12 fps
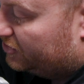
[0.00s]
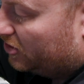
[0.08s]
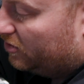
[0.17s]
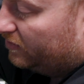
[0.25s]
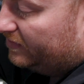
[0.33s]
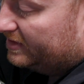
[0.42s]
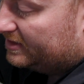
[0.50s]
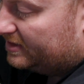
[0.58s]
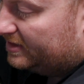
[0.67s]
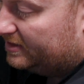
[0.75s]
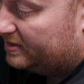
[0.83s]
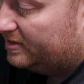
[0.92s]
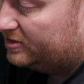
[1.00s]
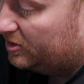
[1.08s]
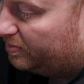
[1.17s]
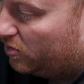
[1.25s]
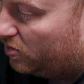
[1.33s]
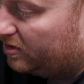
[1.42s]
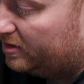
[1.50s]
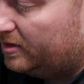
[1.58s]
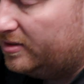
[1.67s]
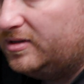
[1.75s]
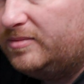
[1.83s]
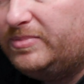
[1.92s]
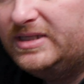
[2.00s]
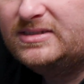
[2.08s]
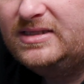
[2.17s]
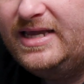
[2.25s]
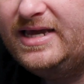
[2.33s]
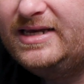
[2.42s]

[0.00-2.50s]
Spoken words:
So this can support basically